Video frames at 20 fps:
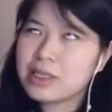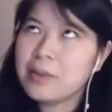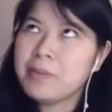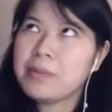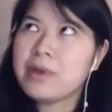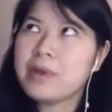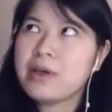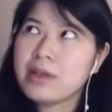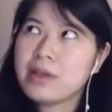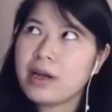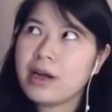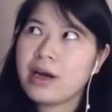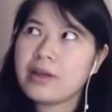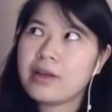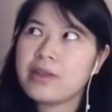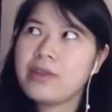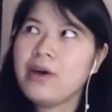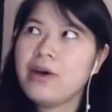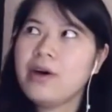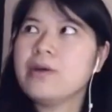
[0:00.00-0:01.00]
Something that I
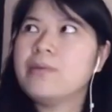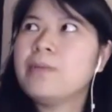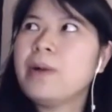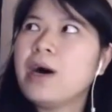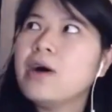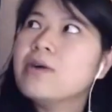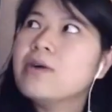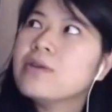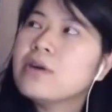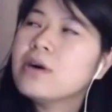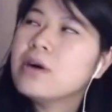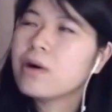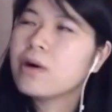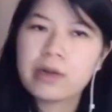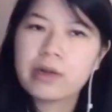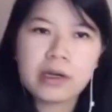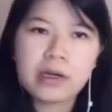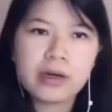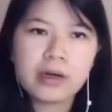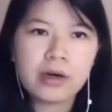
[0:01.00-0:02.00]
thought about
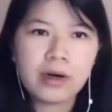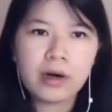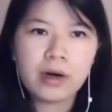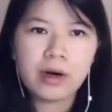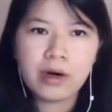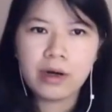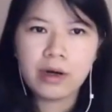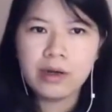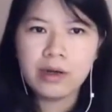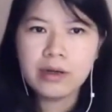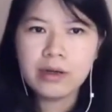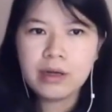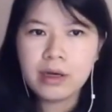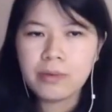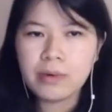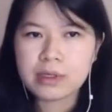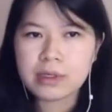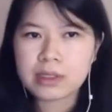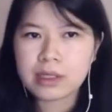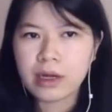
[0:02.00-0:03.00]
earlier on
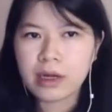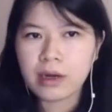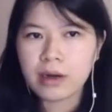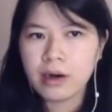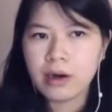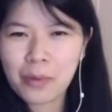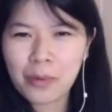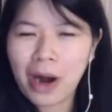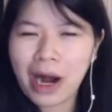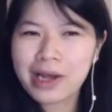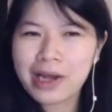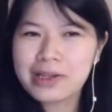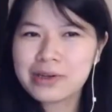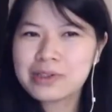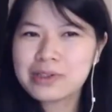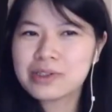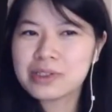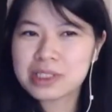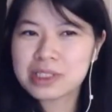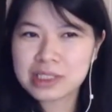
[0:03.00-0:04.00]
was that why
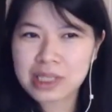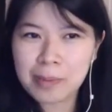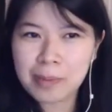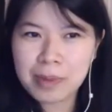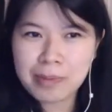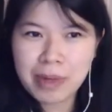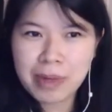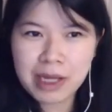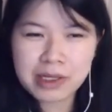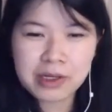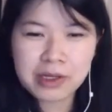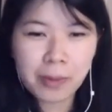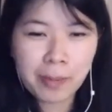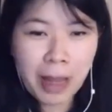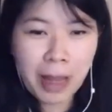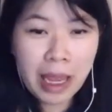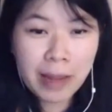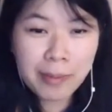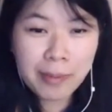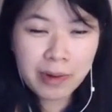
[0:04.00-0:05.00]
don't you supplement your
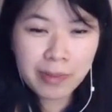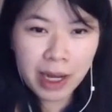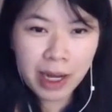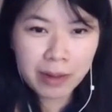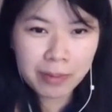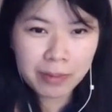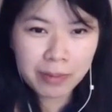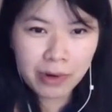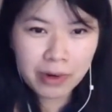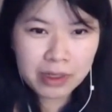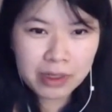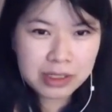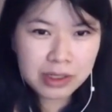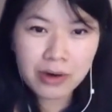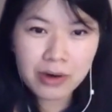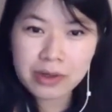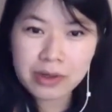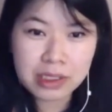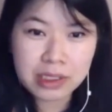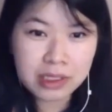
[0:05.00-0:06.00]
paperback books
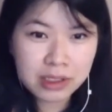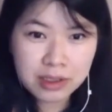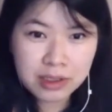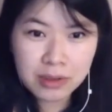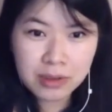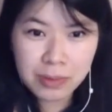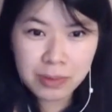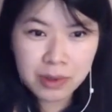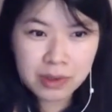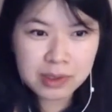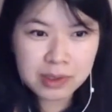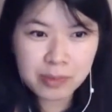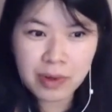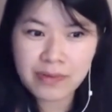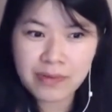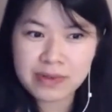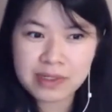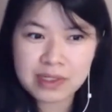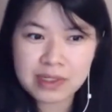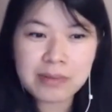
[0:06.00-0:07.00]
or digital books
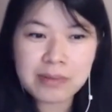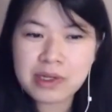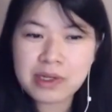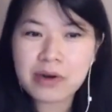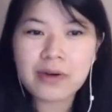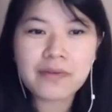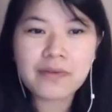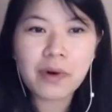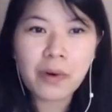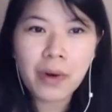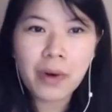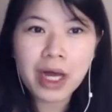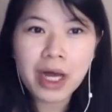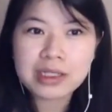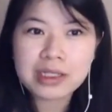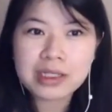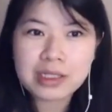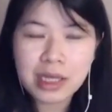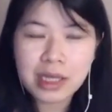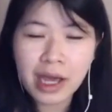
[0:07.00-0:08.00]
with some sort of
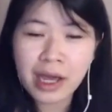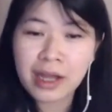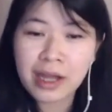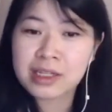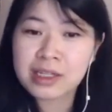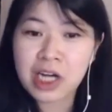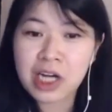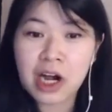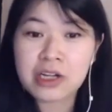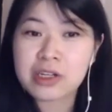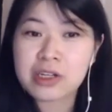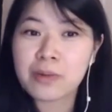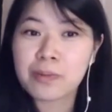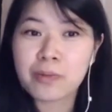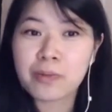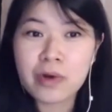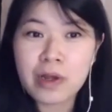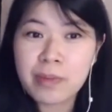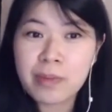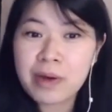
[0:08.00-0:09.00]
OS and charge a
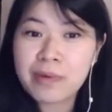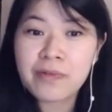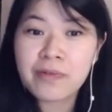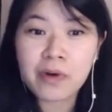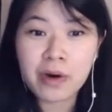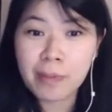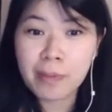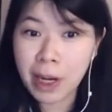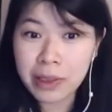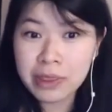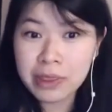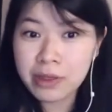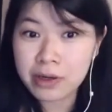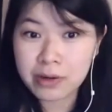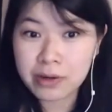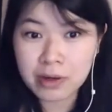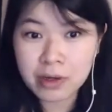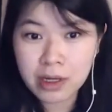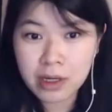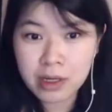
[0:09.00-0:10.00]
premium for a
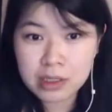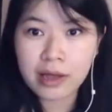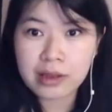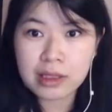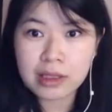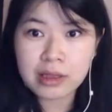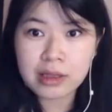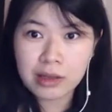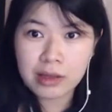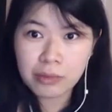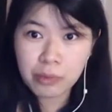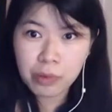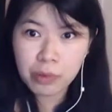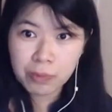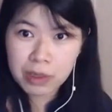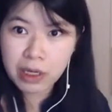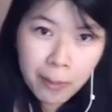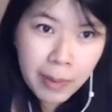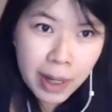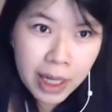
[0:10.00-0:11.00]
bundle? I think that
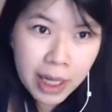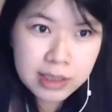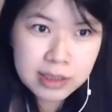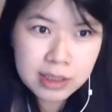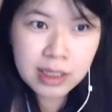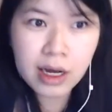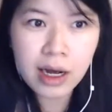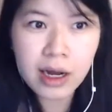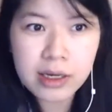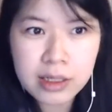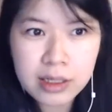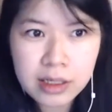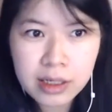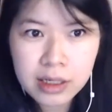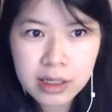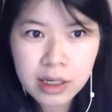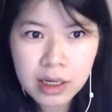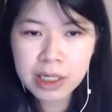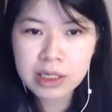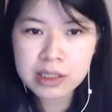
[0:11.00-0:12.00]
would be an amazing
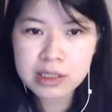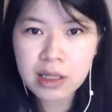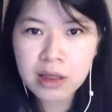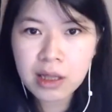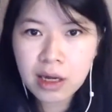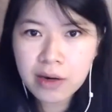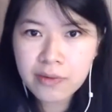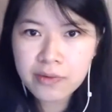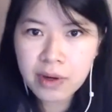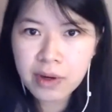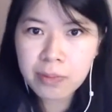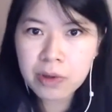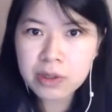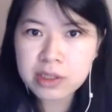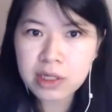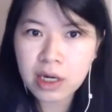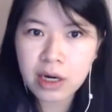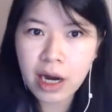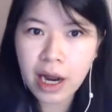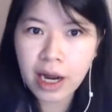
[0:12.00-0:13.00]
idea because a lot of your
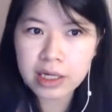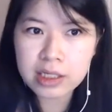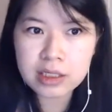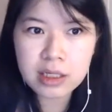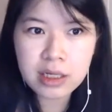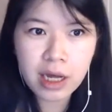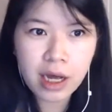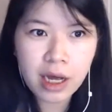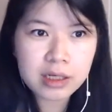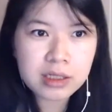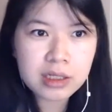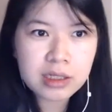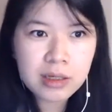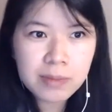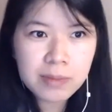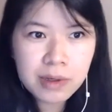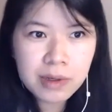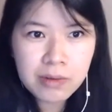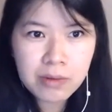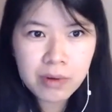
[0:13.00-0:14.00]
books are actually
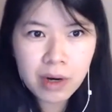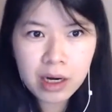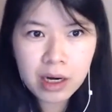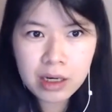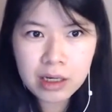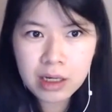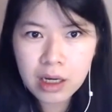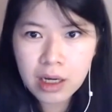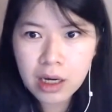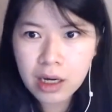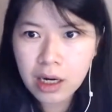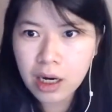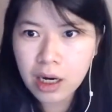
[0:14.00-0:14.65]
actionable, right?